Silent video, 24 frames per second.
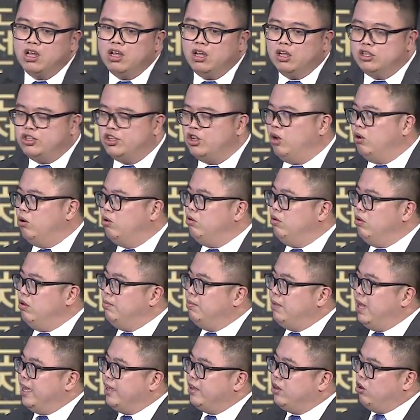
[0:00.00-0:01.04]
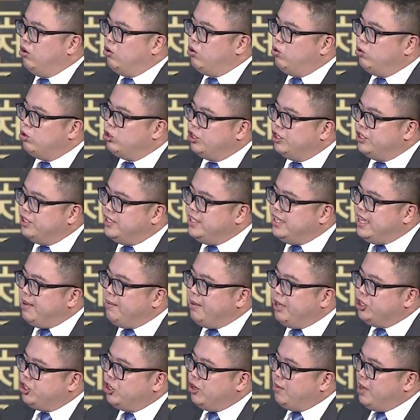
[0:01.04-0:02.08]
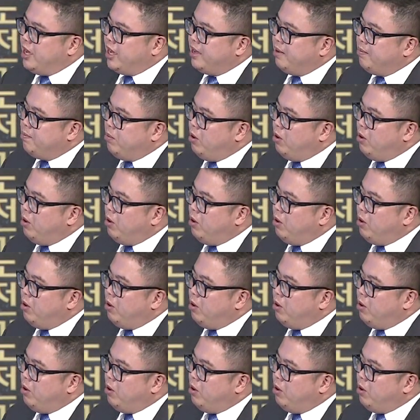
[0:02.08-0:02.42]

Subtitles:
So my conclusion is the EM Asia market